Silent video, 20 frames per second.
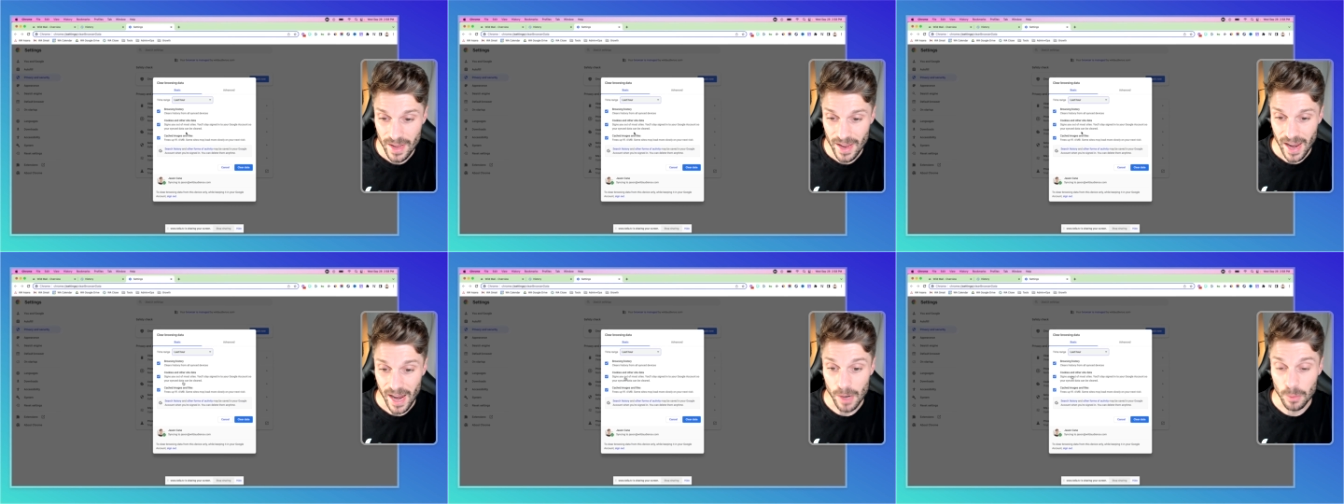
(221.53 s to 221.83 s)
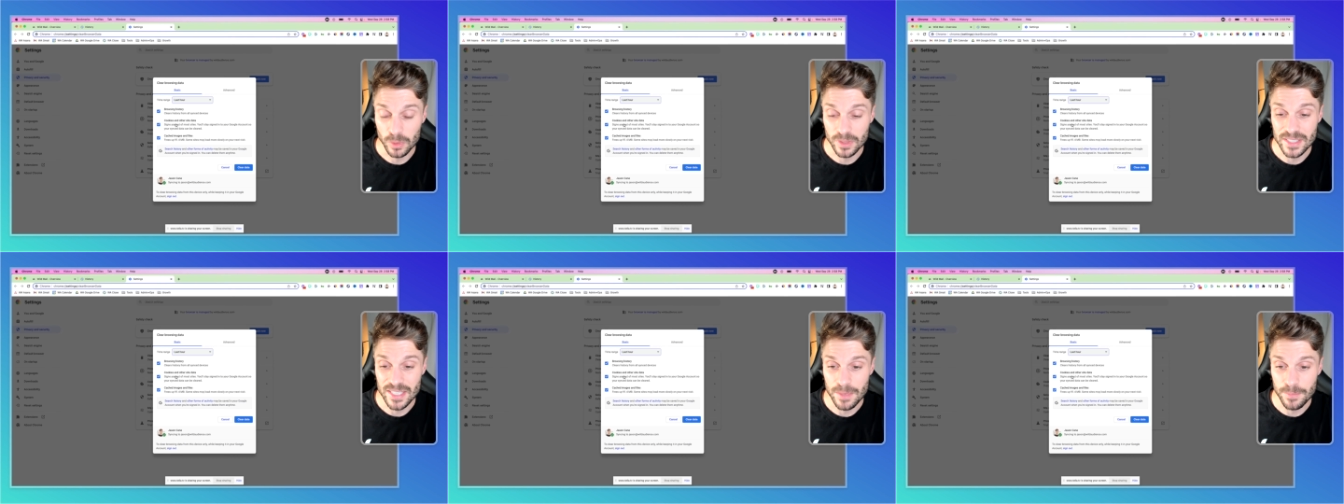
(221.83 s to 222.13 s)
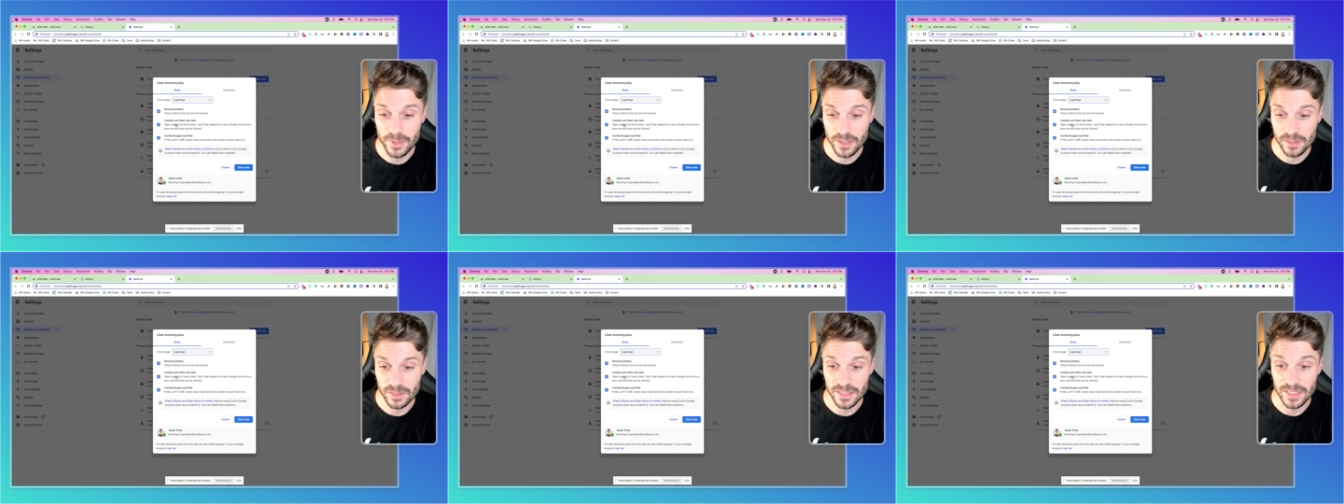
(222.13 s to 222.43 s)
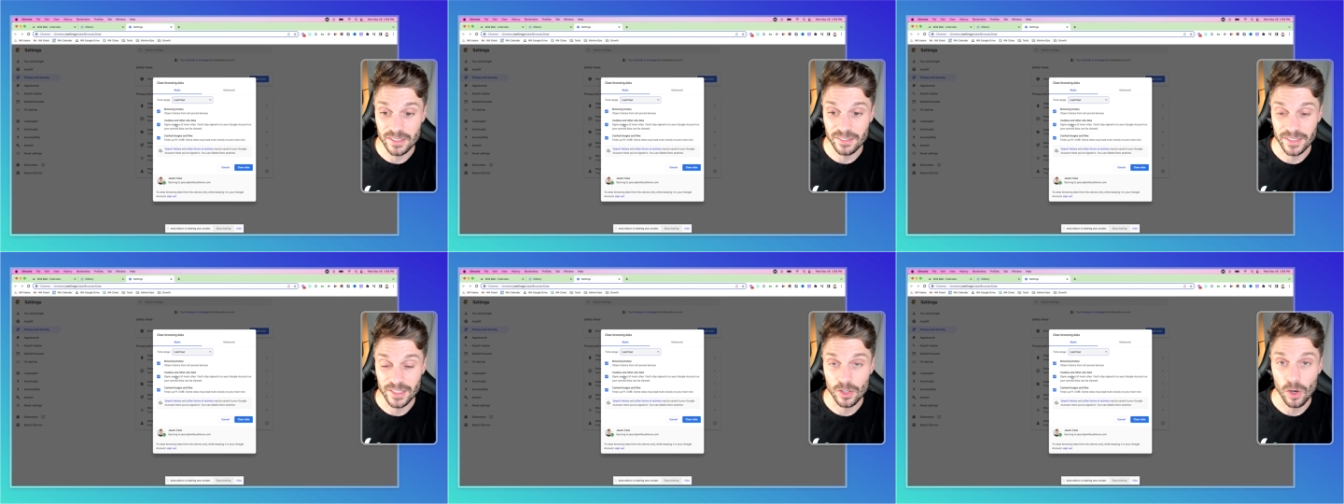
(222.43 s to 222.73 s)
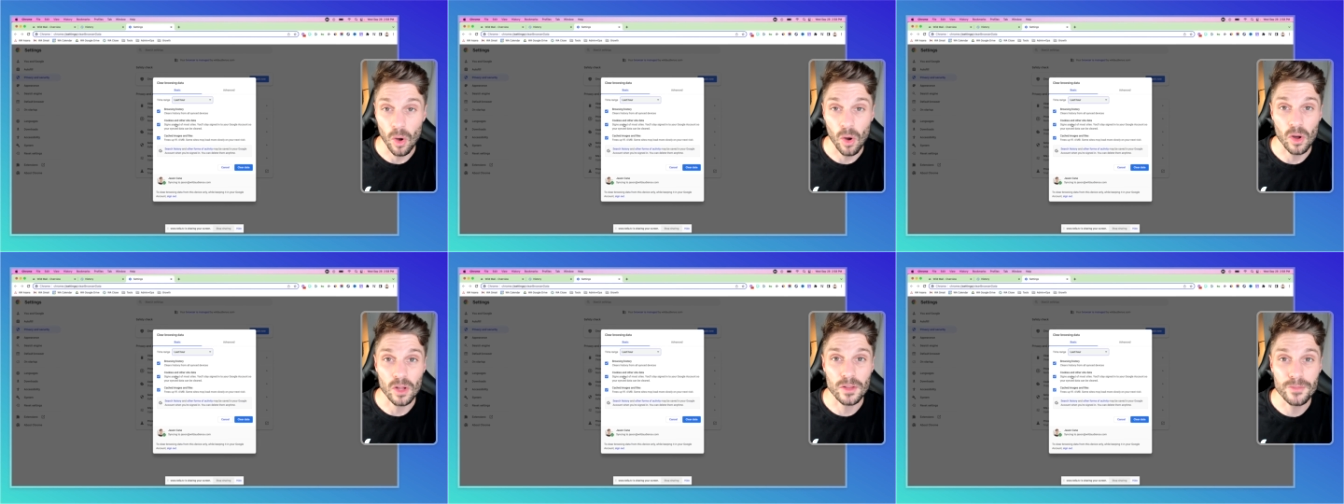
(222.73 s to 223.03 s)
I will typically clear
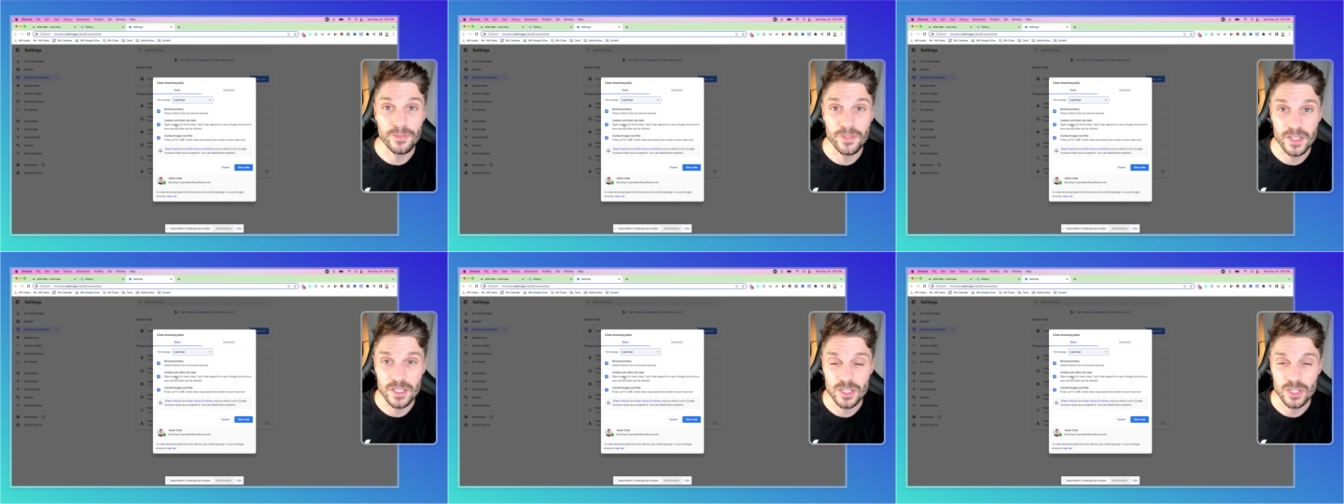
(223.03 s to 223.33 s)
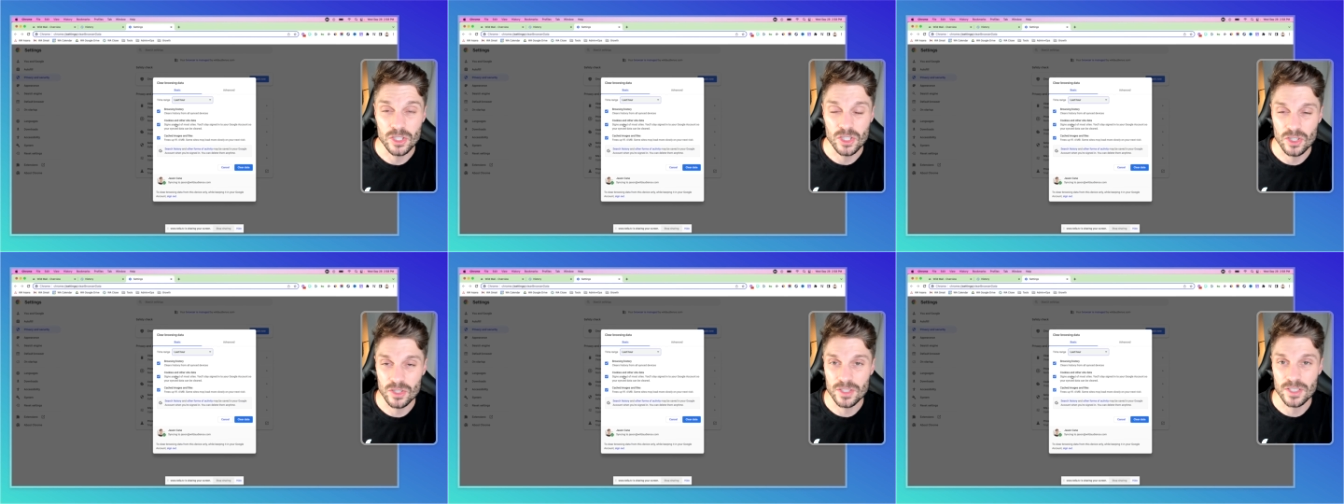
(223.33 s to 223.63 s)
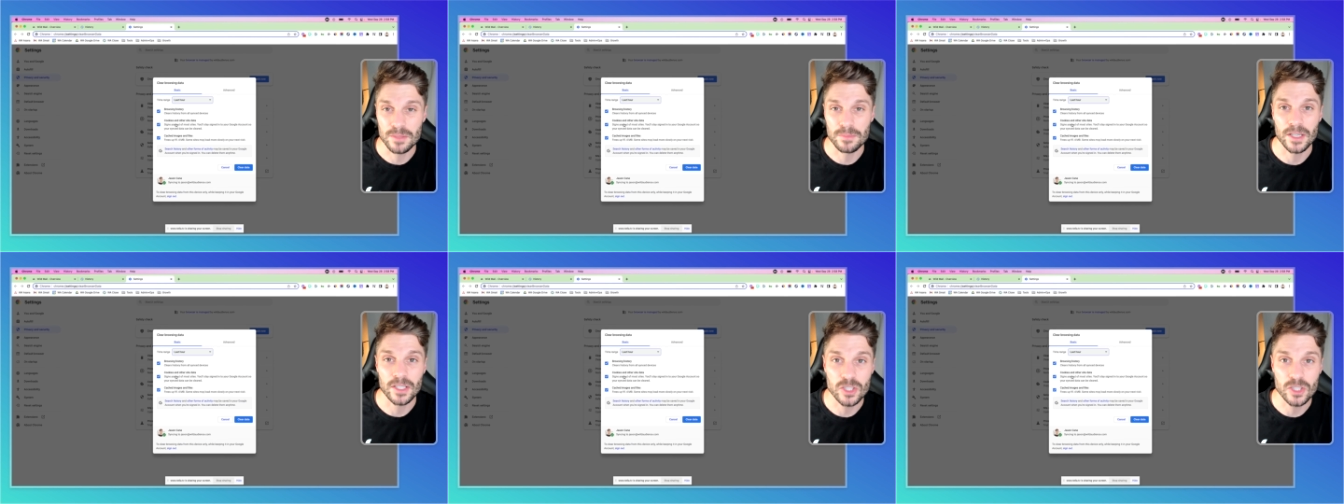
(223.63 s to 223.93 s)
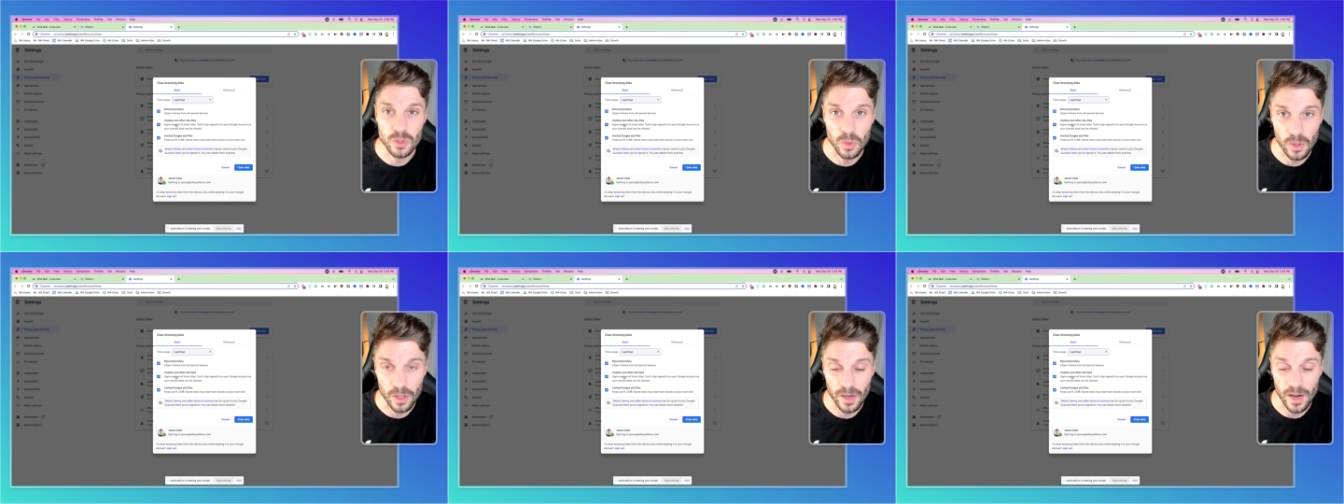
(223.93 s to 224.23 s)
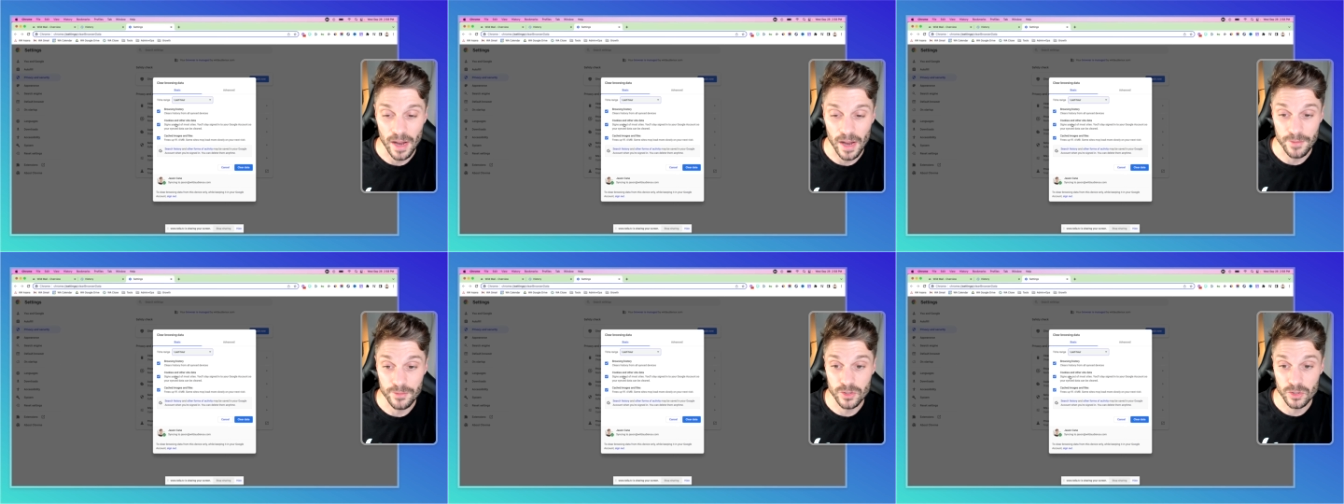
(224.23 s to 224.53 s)
all of this just to make sure
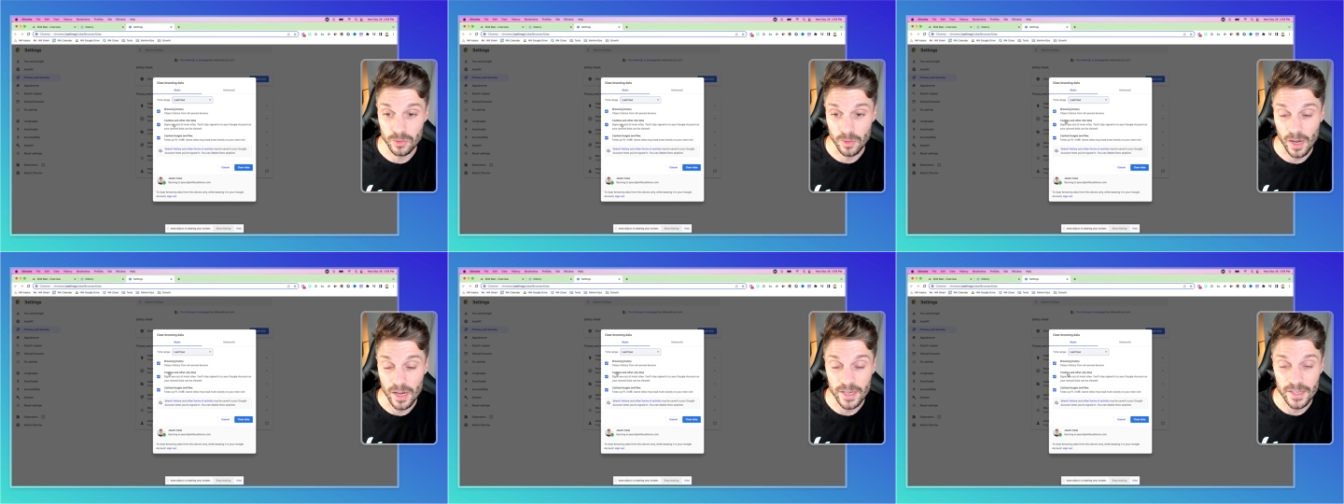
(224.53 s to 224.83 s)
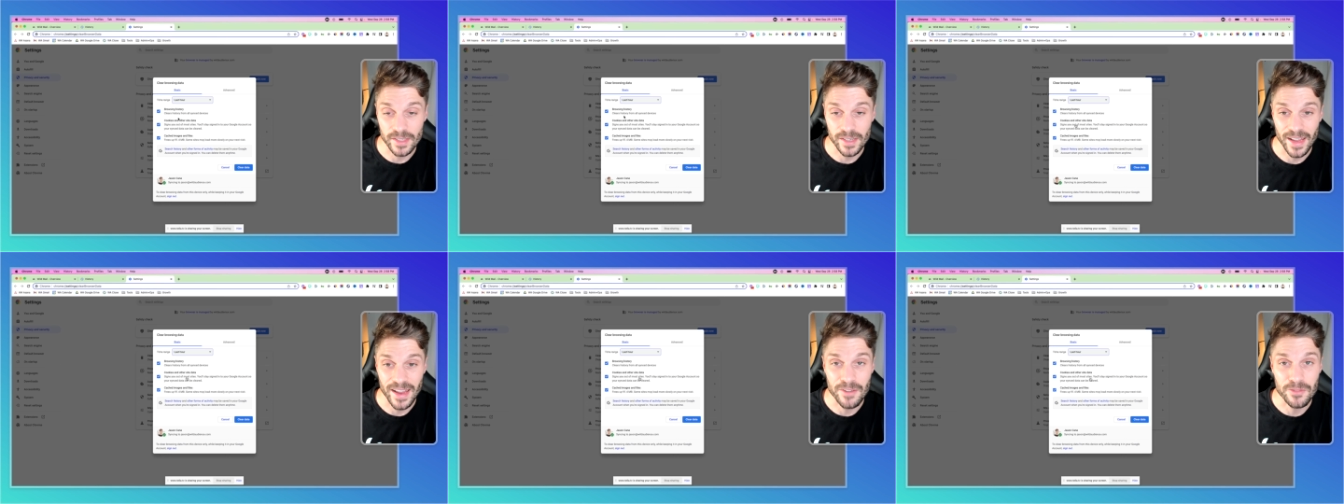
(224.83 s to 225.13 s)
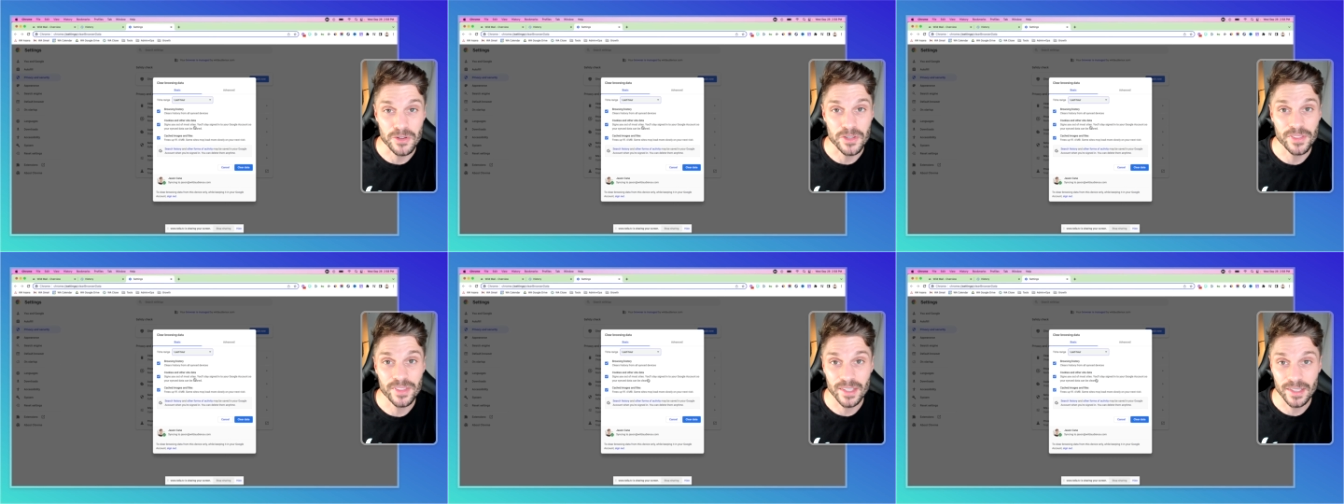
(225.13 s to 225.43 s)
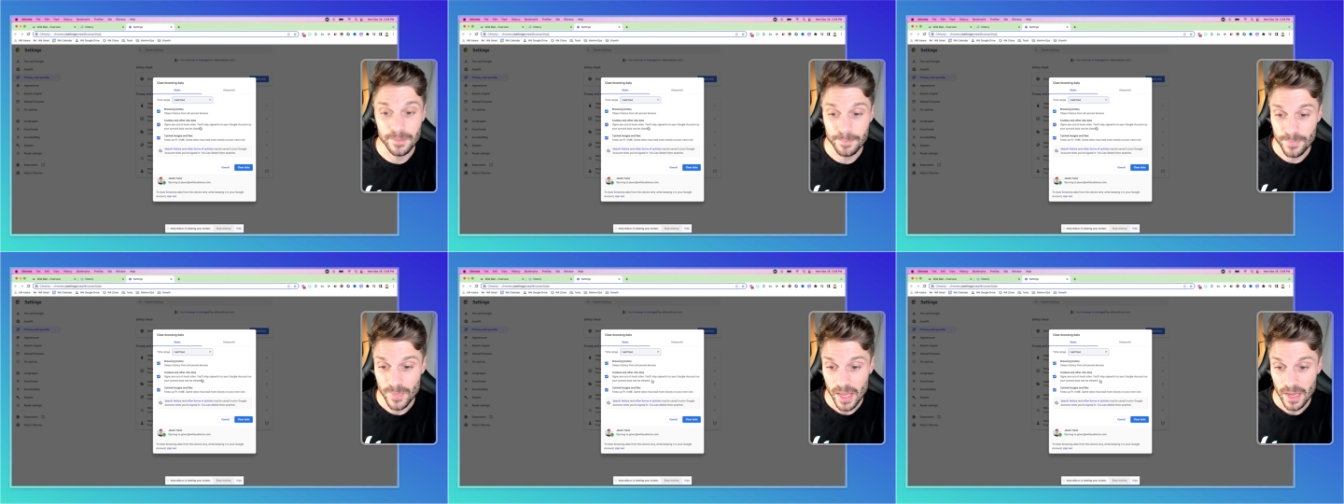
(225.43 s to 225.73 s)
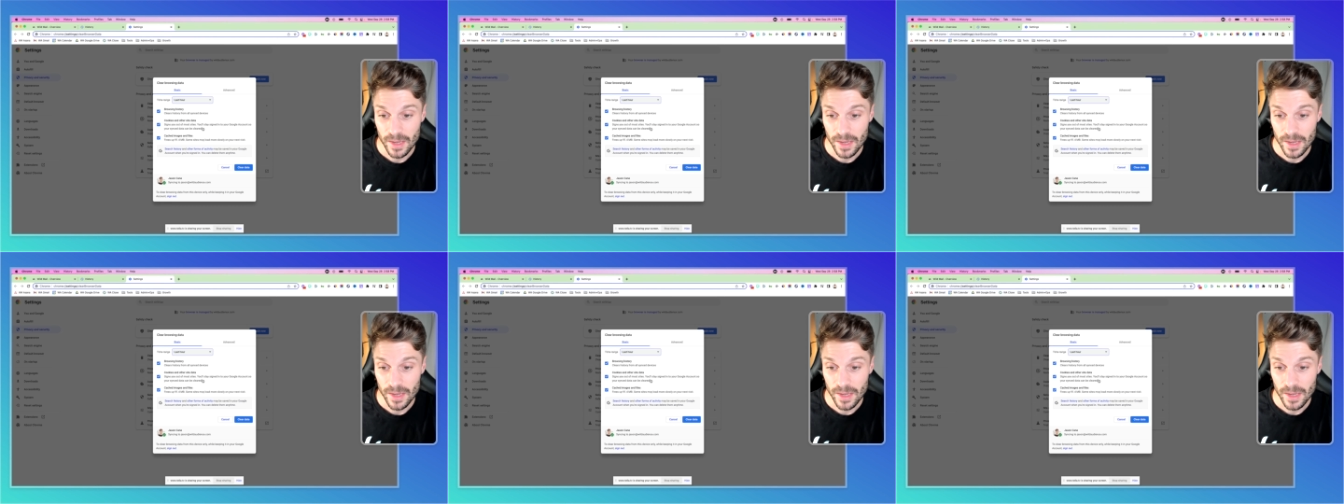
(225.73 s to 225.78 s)
I've tried everything.